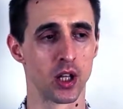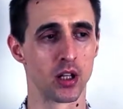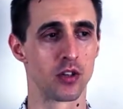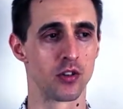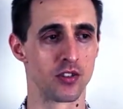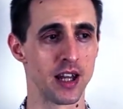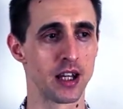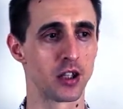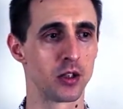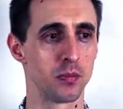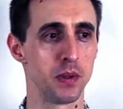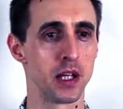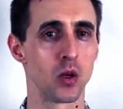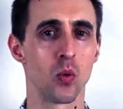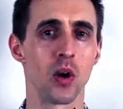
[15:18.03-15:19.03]
Because that could
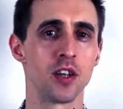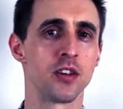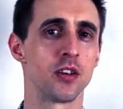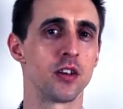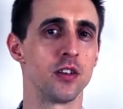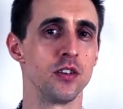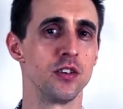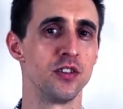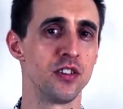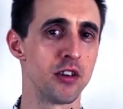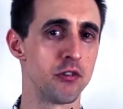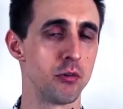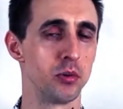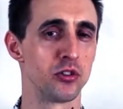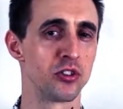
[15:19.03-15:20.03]
be quite a
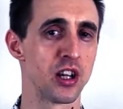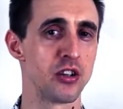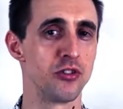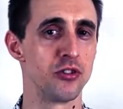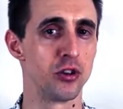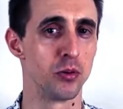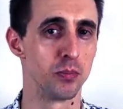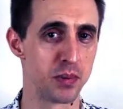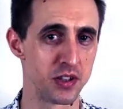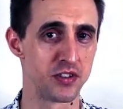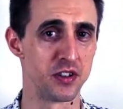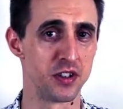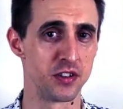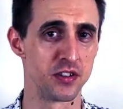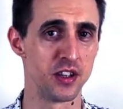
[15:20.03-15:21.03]
considerable change to your
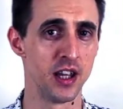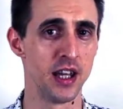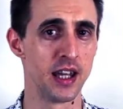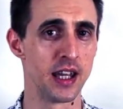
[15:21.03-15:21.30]
business